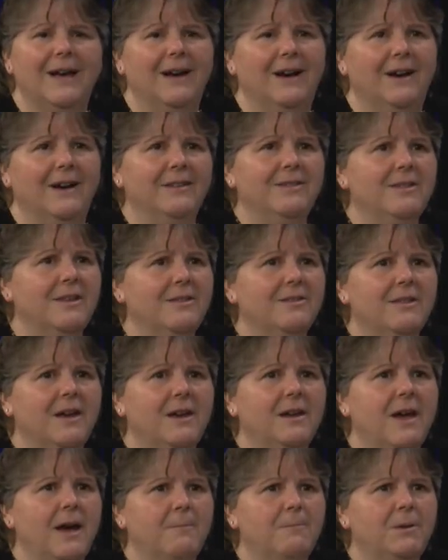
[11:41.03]
I think
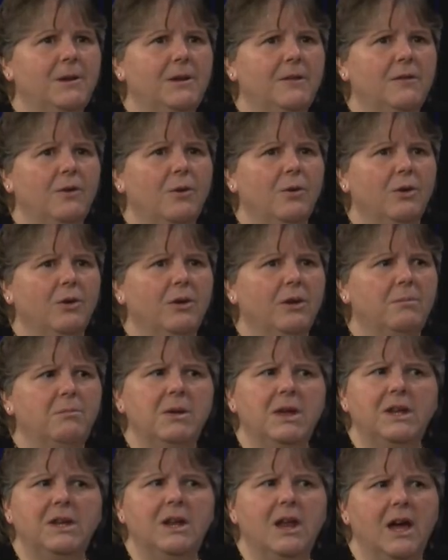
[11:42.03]
that happened in the early,
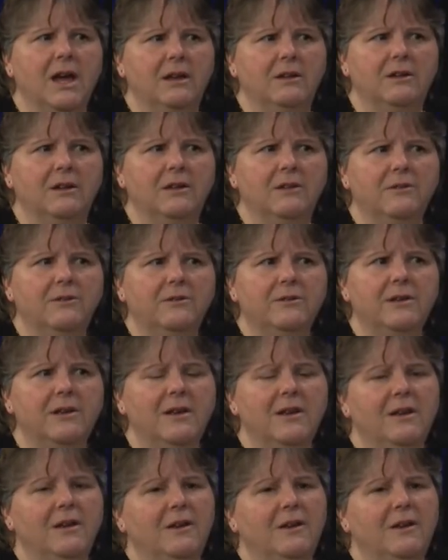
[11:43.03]
mid-90s.